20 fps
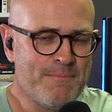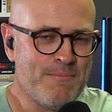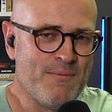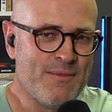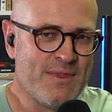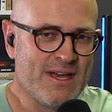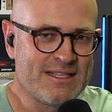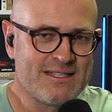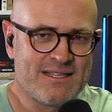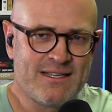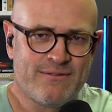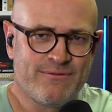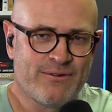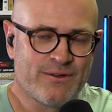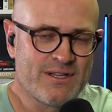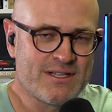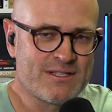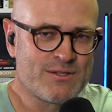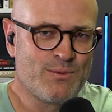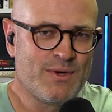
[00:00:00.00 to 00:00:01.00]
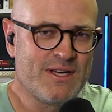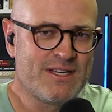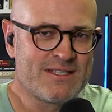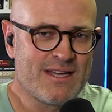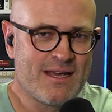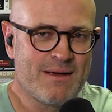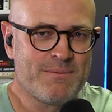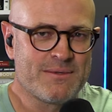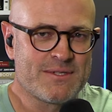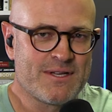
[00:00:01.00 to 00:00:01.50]
That's it for this week's
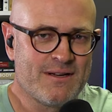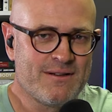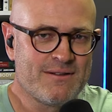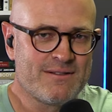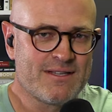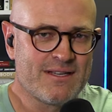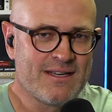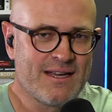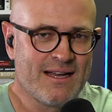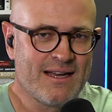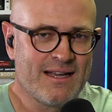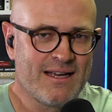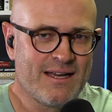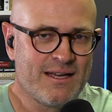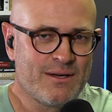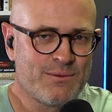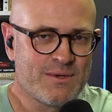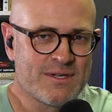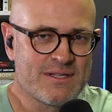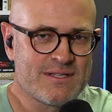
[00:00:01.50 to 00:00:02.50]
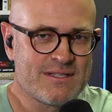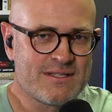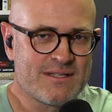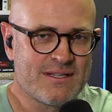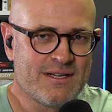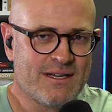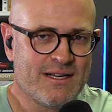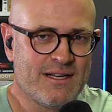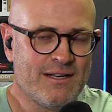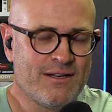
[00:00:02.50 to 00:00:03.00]
episode, Sanela. It was
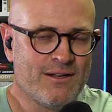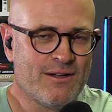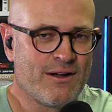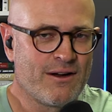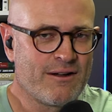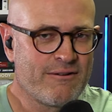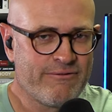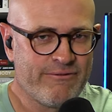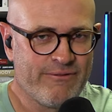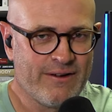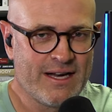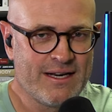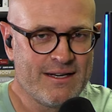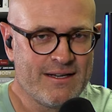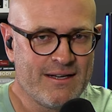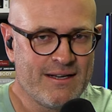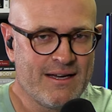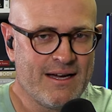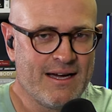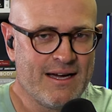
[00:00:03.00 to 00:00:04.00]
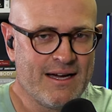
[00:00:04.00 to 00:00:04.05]
a lot of fun